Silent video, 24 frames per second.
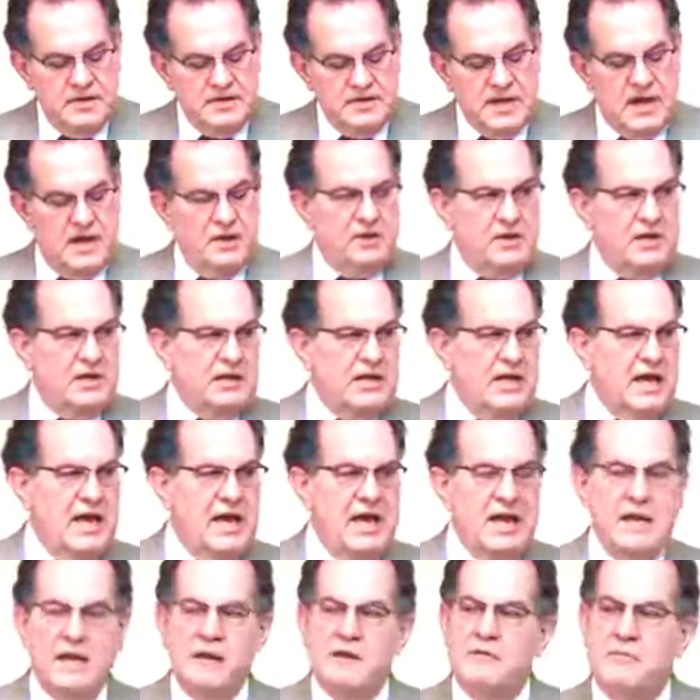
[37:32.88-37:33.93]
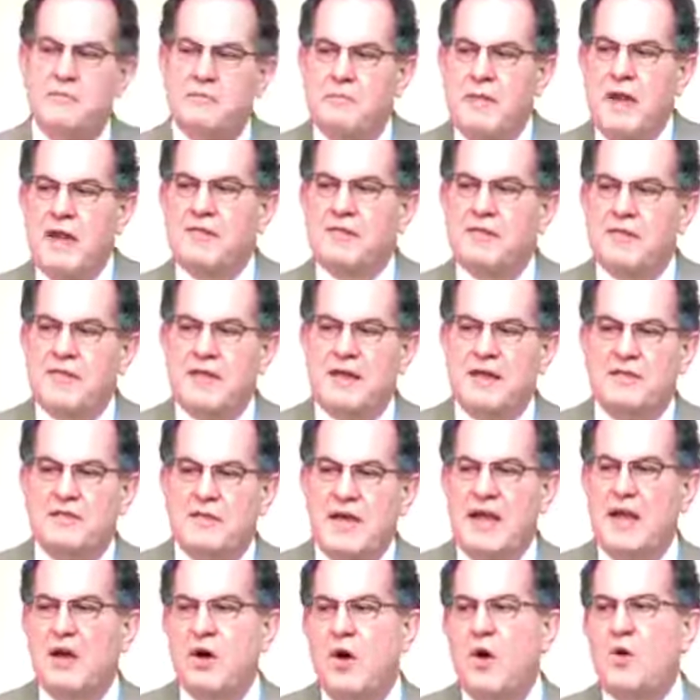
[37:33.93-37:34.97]
So I look at that. Men think
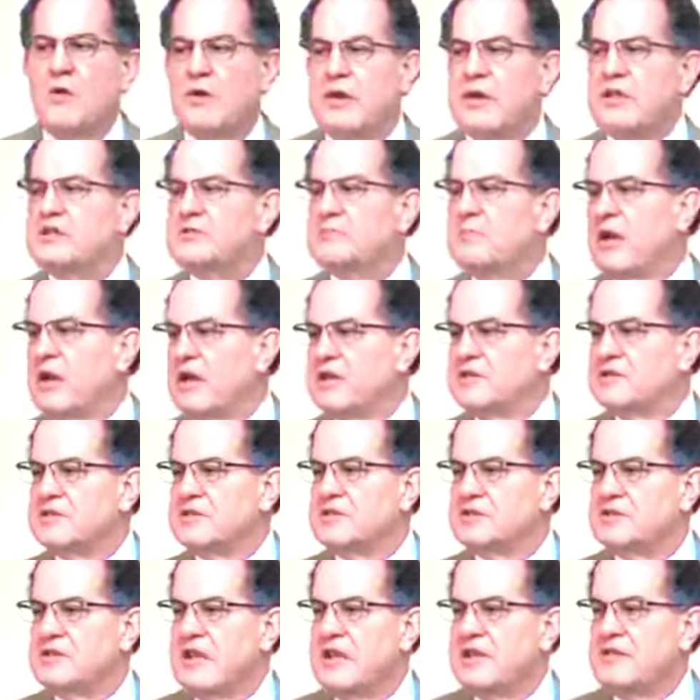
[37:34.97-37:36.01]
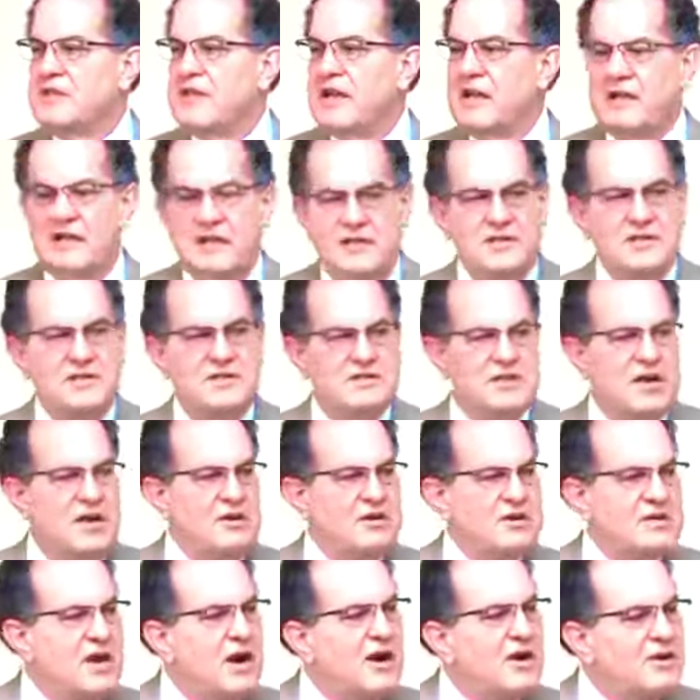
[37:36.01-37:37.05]
they own these places. They think this is
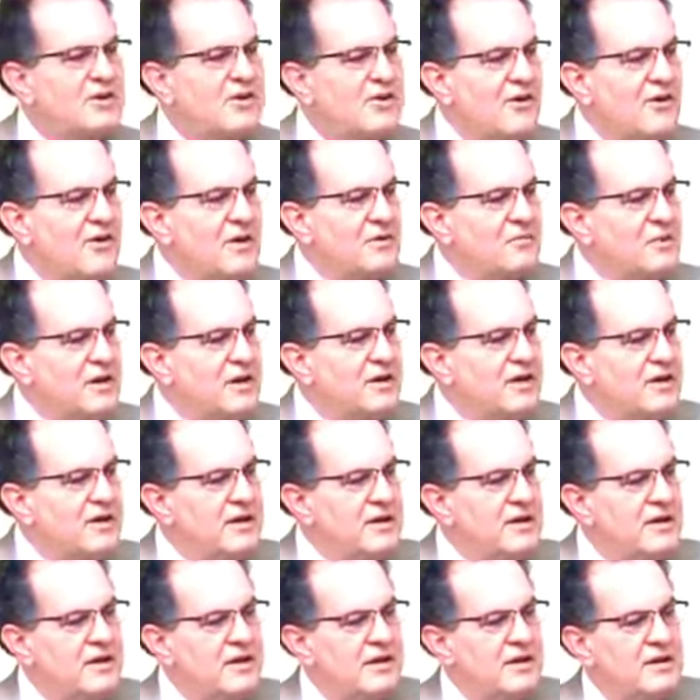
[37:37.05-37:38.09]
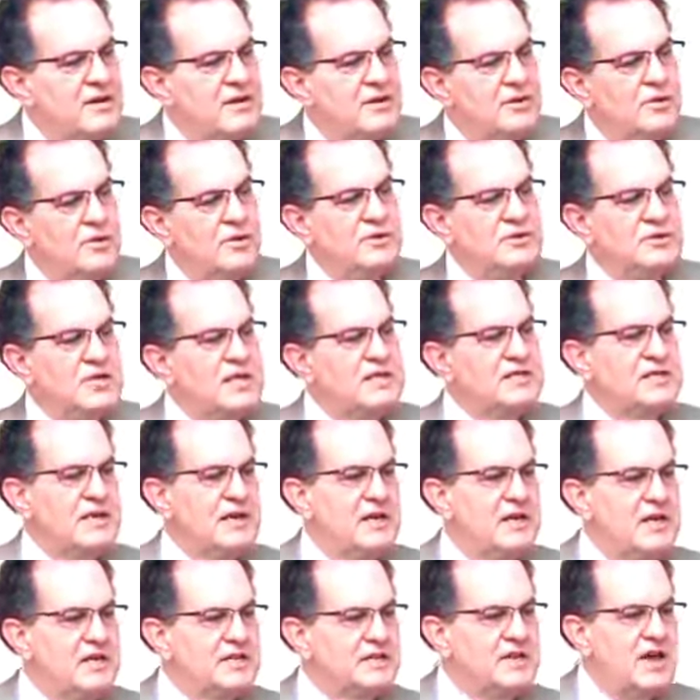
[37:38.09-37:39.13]
their territory, but whose is
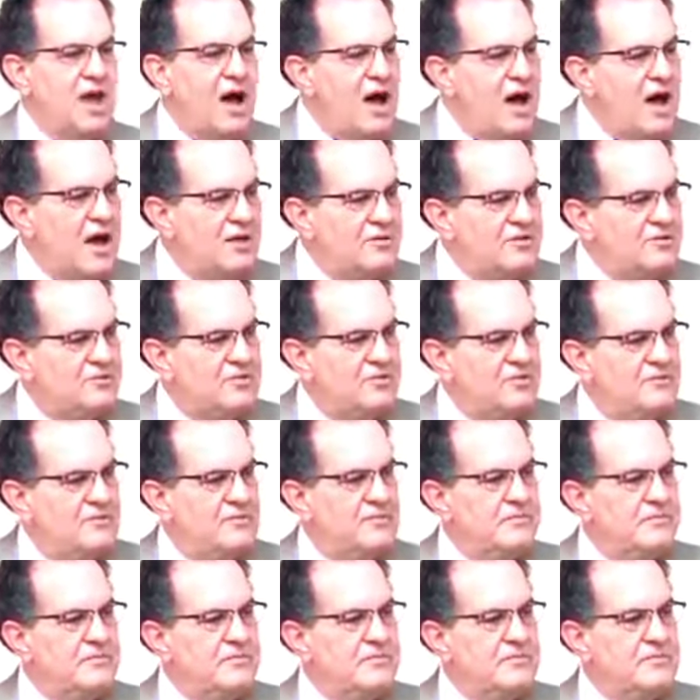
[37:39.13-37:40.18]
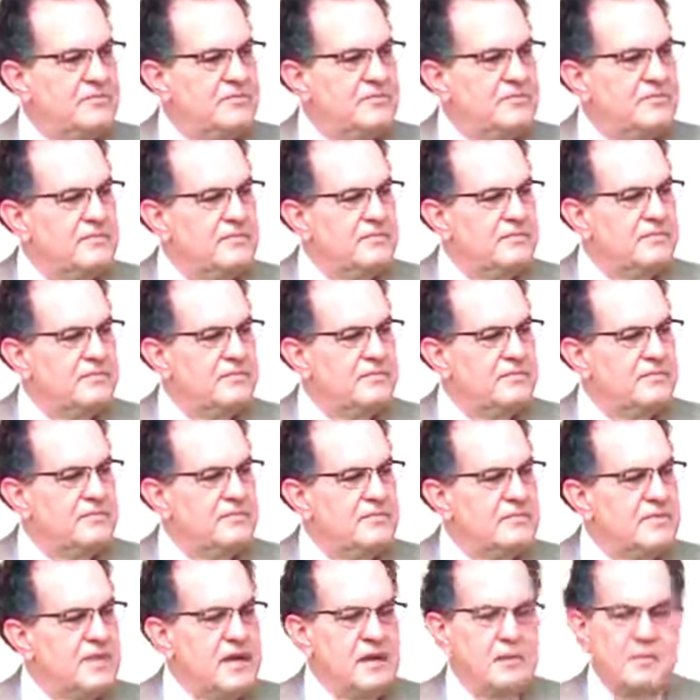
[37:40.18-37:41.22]
it? It's God's.
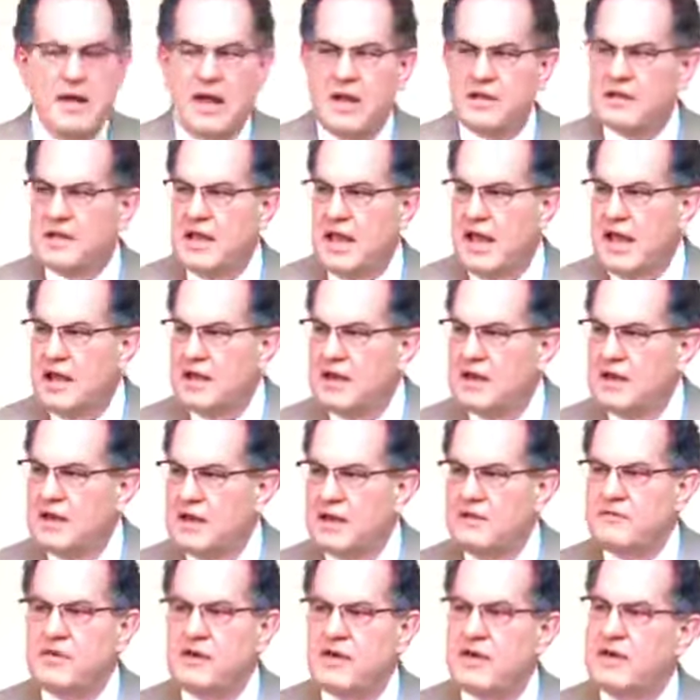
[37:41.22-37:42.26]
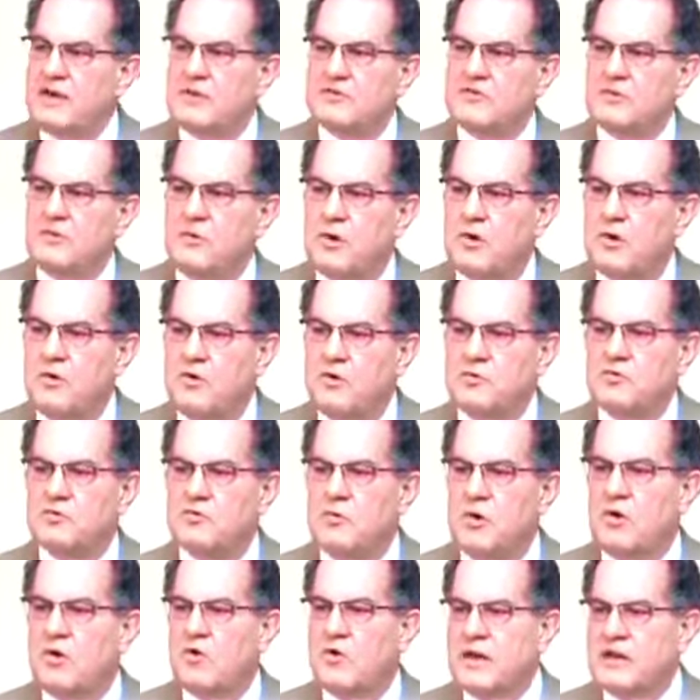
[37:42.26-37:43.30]
Think about that living in this world. Whose
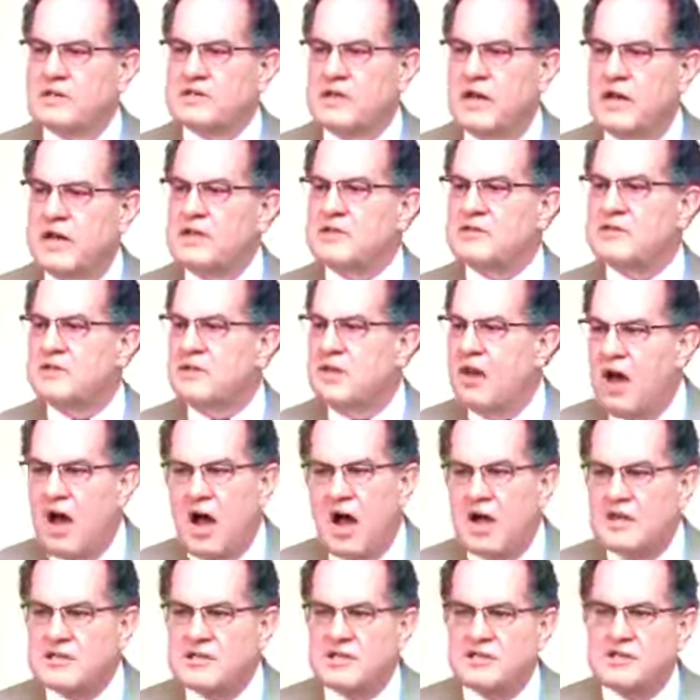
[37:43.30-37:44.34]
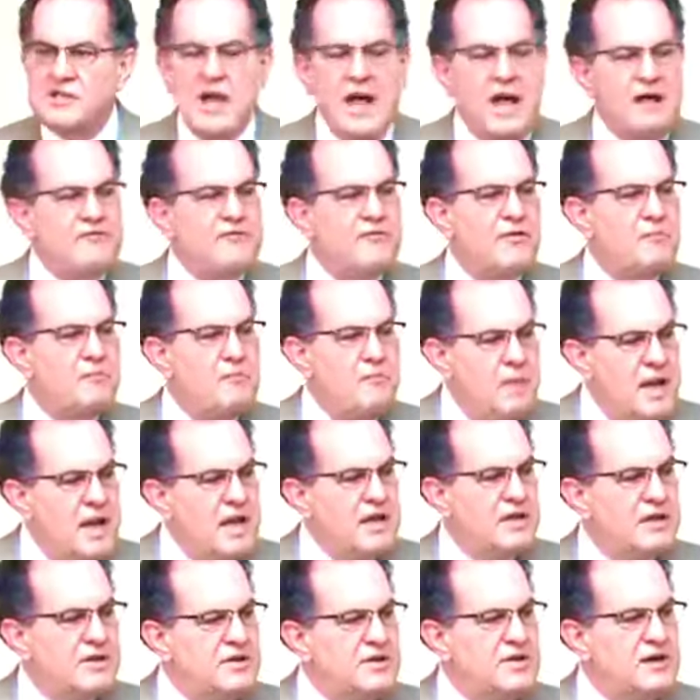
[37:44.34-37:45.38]
world is it? It's God's. It's not for
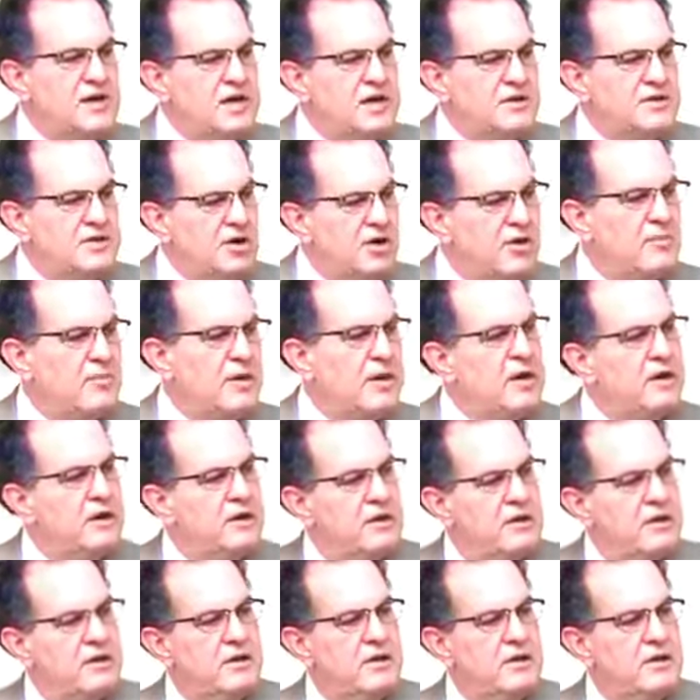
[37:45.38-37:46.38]
men to determine